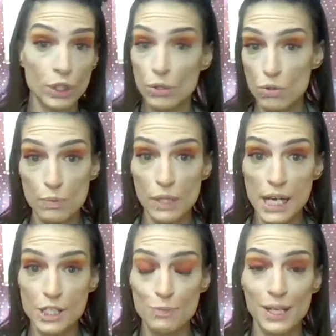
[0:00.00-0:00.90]
use
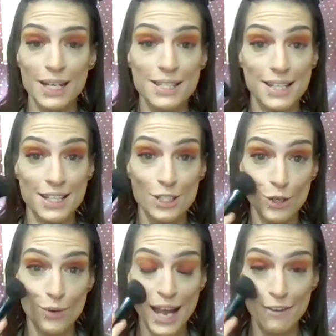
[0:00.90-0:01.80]
blush because I
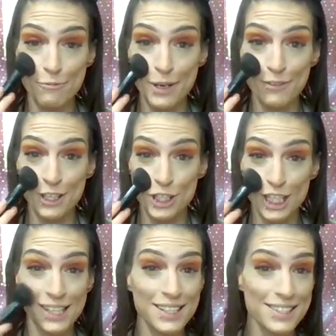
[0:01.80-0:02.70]
don't have puffy
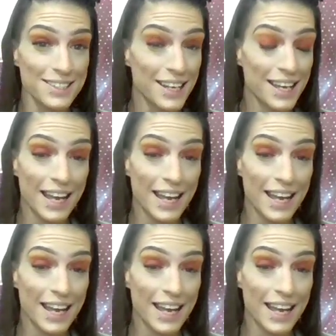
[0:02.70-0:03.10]
cheeks,